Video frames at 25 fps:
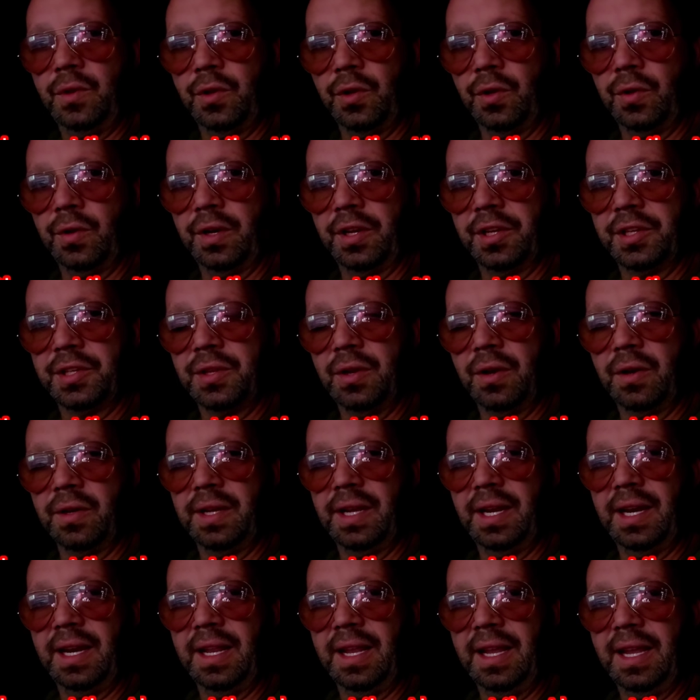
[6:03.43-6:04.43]
you're going to
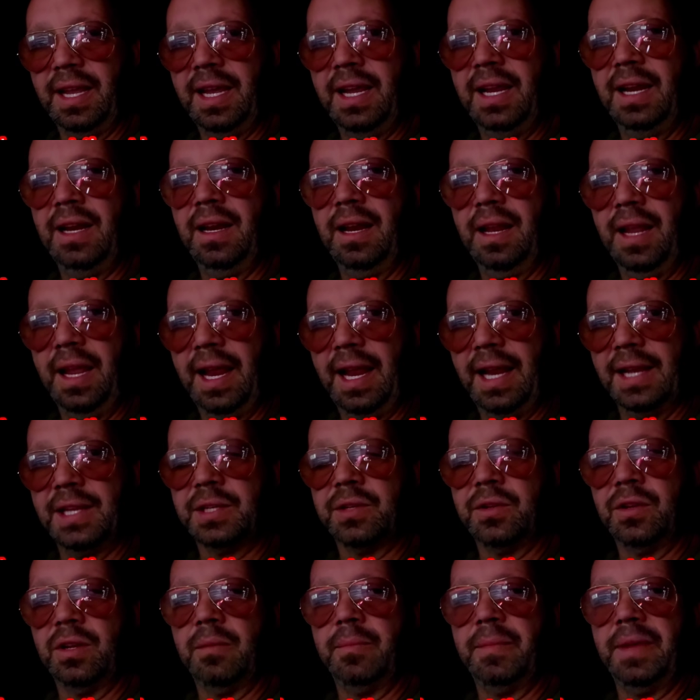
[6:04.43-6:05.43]
start getting heat.
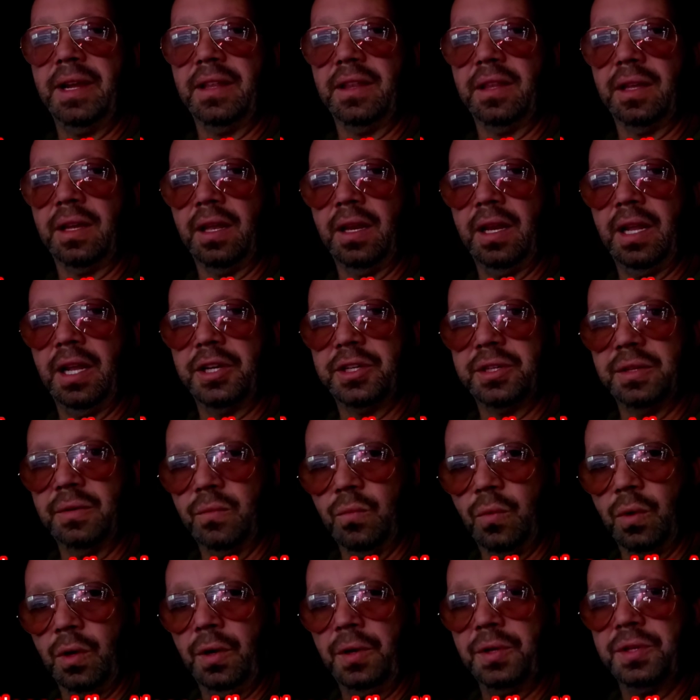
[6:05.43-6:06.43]
Heat's going to make the
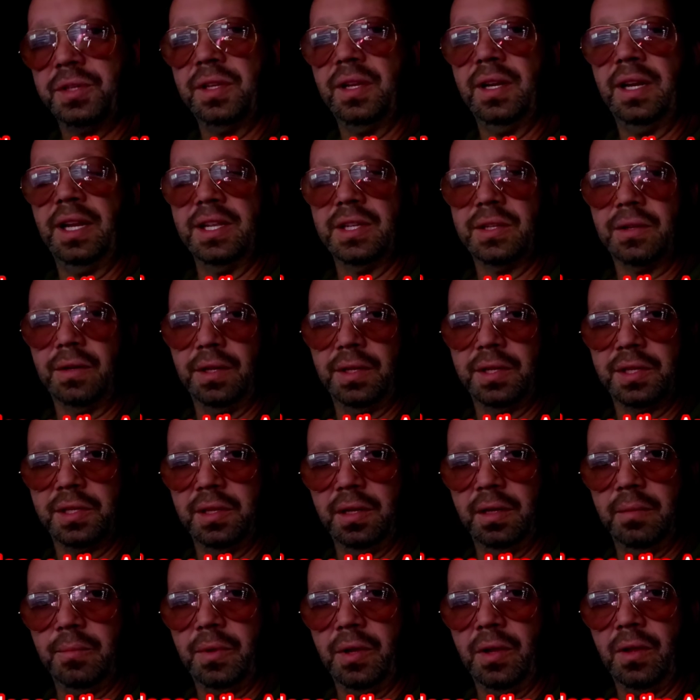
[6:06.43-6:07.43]
connection worse, and it's going to
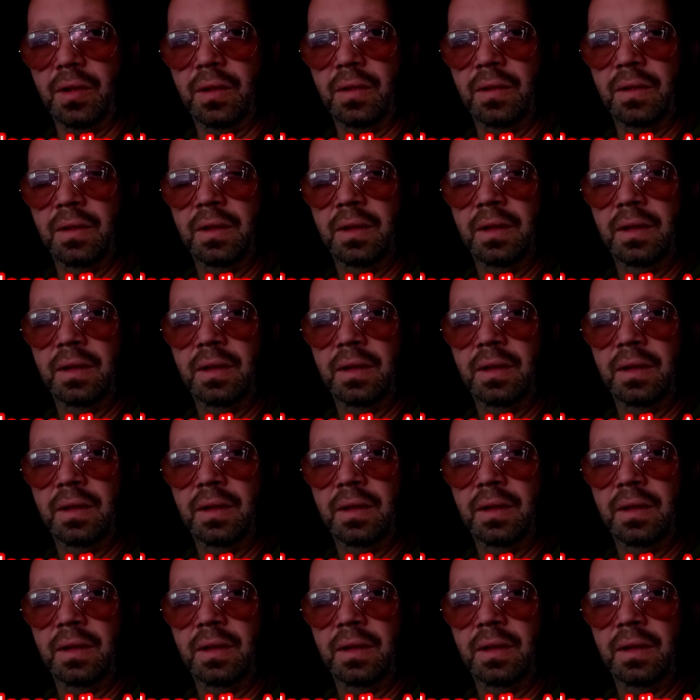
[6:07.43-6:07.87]
snowball.